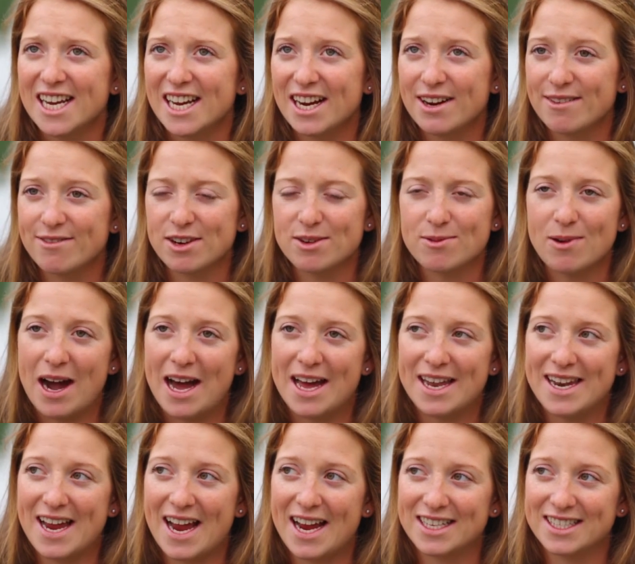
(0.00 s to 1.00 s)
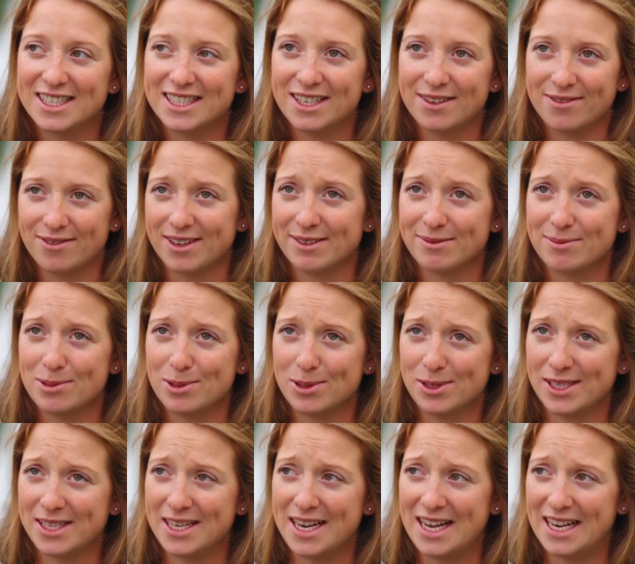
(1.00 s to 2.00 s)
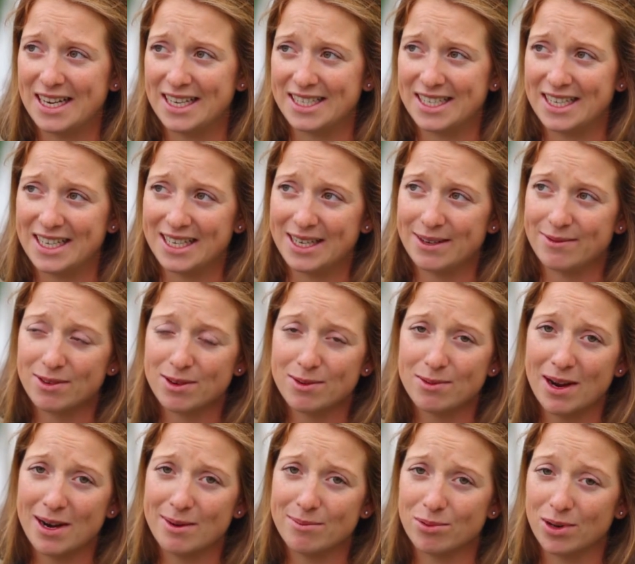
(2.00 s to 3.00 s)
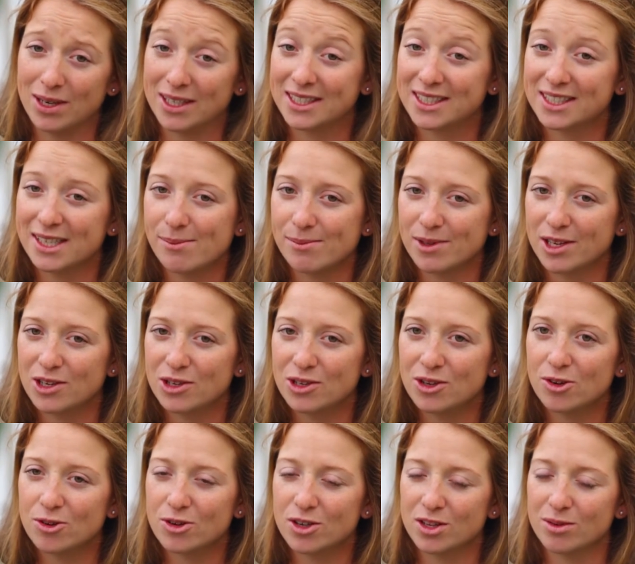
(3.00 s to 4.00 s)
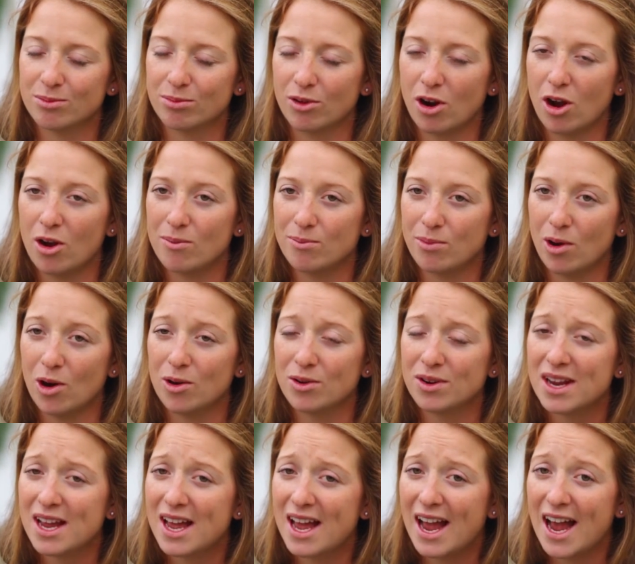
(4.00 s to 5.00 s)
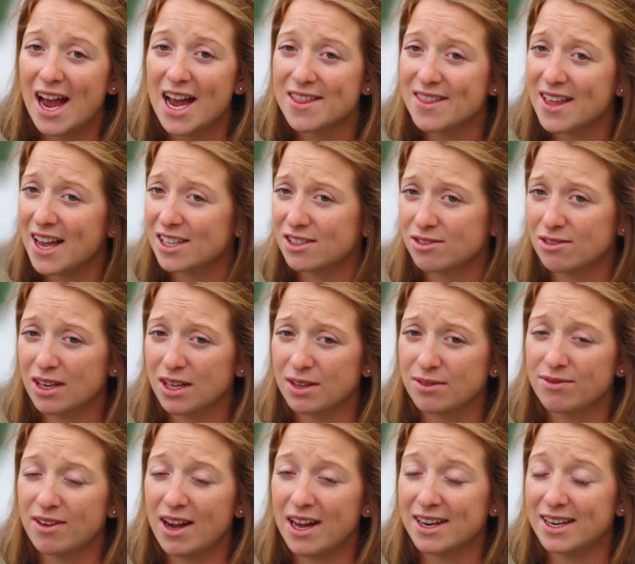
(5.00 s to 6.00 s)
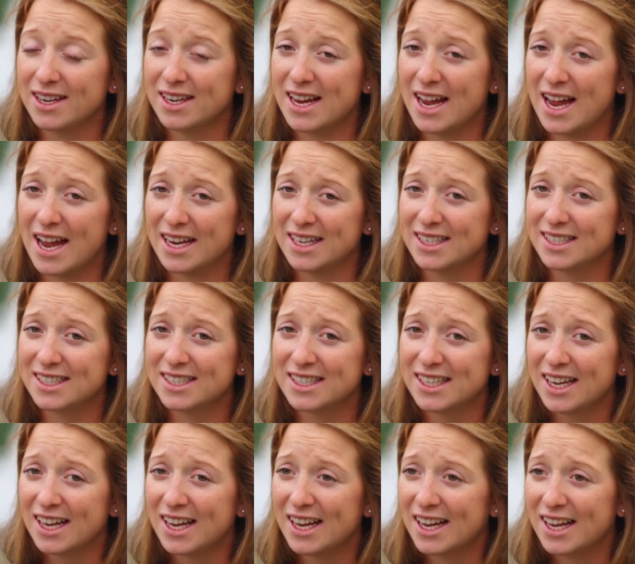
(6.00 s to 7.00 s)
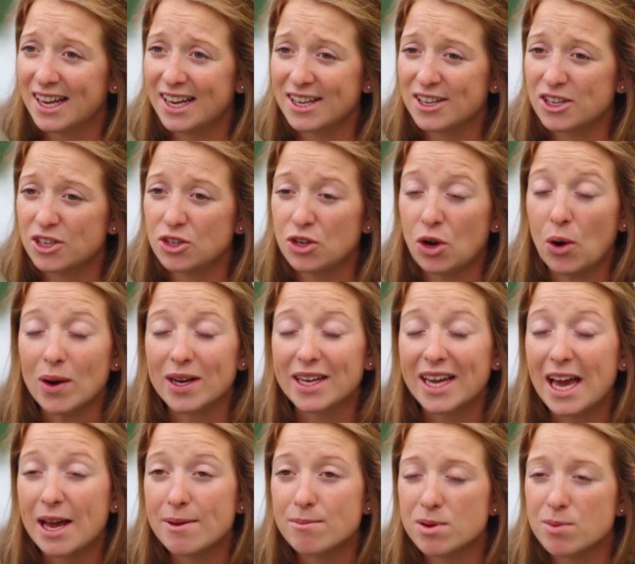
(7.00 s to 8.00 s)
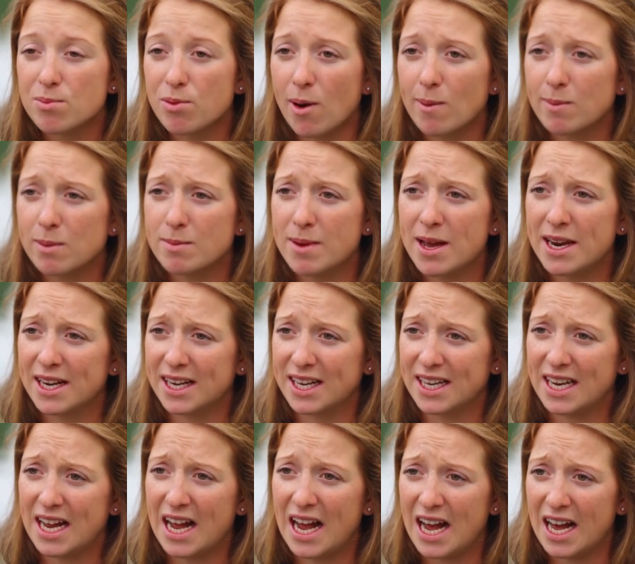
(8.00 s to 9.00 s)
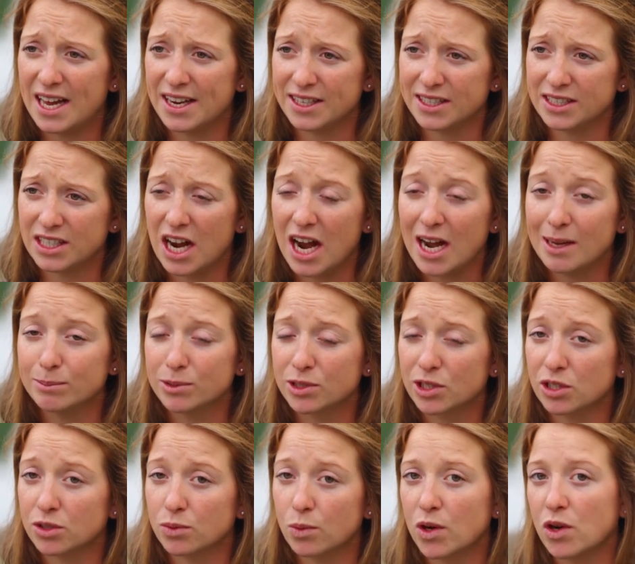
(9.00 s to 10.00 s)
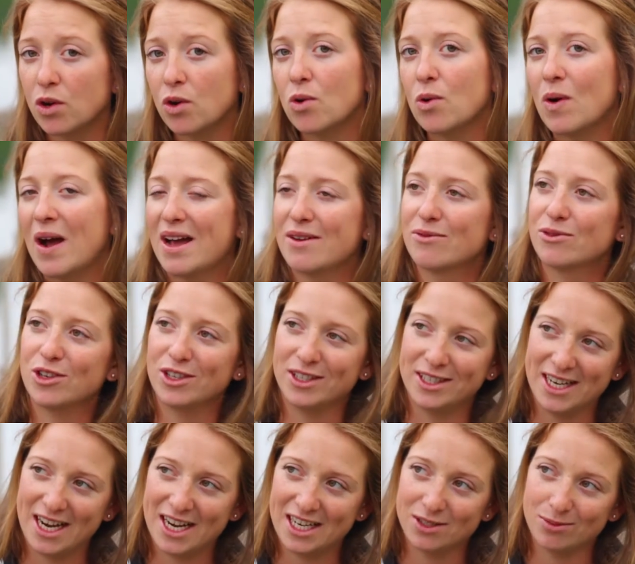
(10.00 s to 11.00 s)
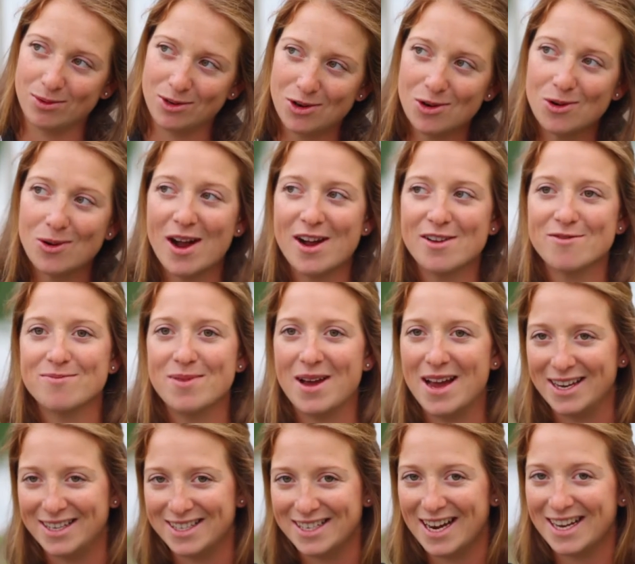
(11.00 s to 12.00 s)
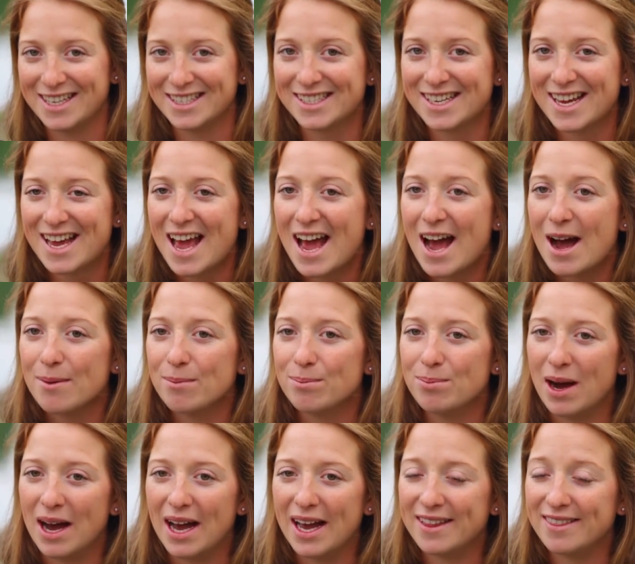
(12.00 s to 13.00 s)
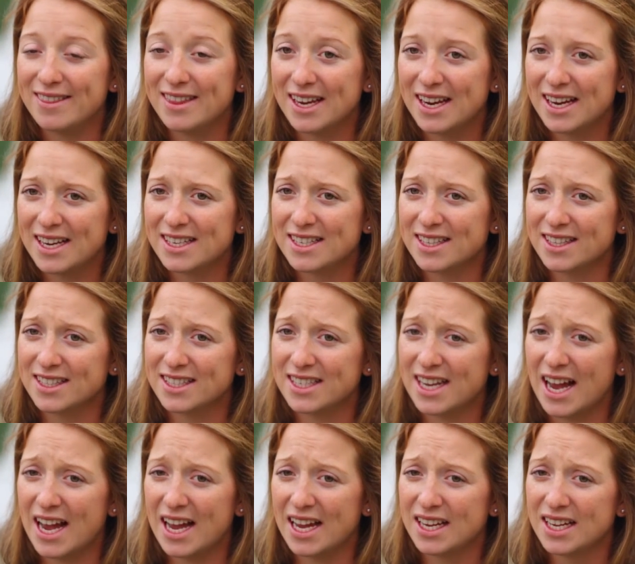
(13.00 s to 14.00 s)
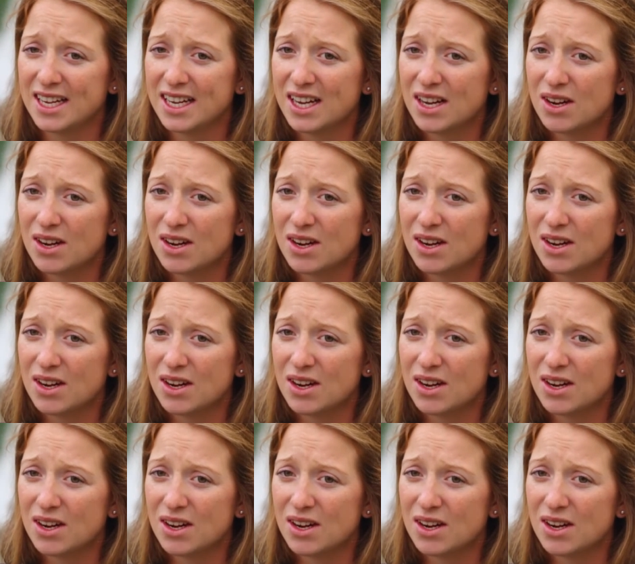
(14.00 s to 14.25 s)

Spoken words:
Everyone has a different personality. Everyone brings something new to the boat, and that's really fun. And you know, it can be problematic and hard at times because we all have good days, we all have bad days, but at the end of the day,